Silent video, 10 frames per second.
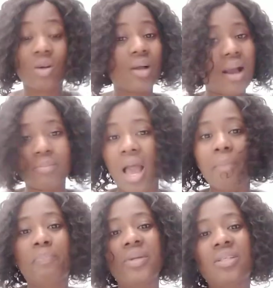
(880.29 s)

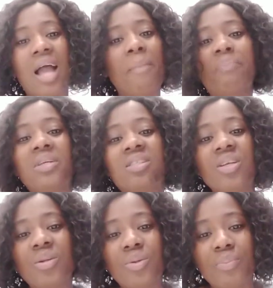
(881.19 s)
I'm
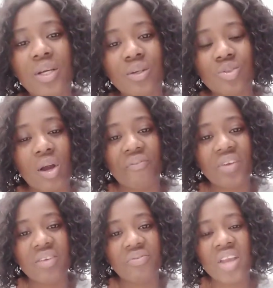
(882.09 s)
pitying you because you
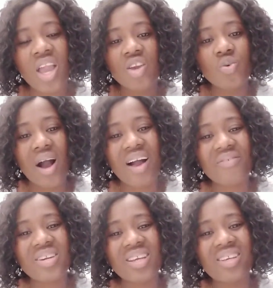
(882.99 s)
are
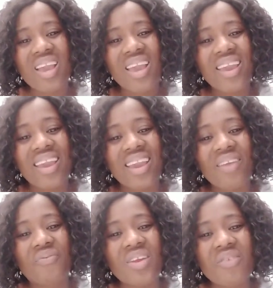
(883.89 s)
having a
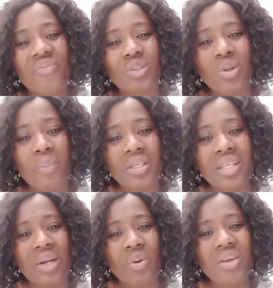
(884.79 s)
feeling for somebody
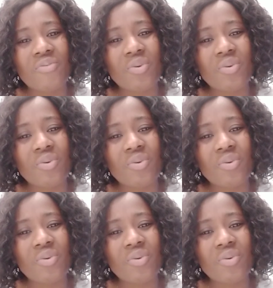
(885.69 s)
that don't